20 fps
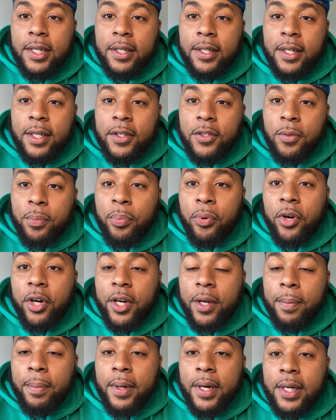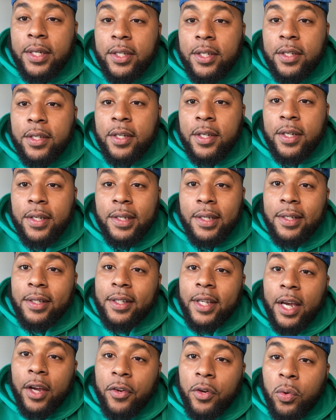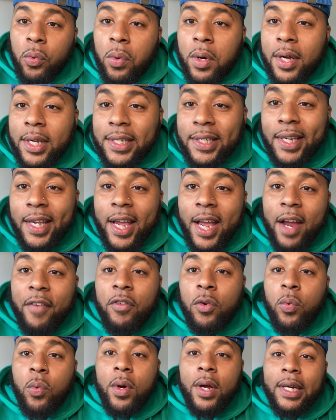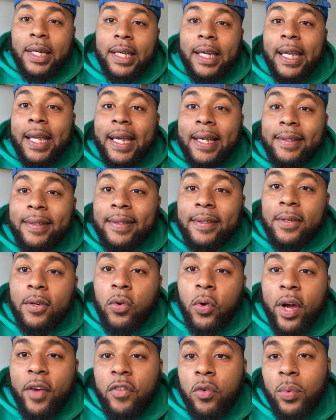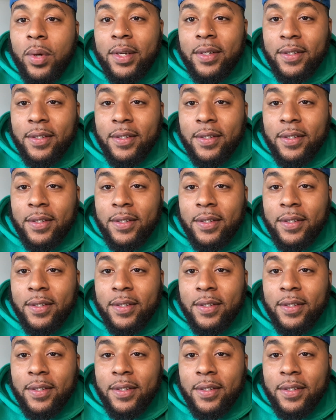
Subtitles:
These are pretty much the standard ones that everyone gets, so everyone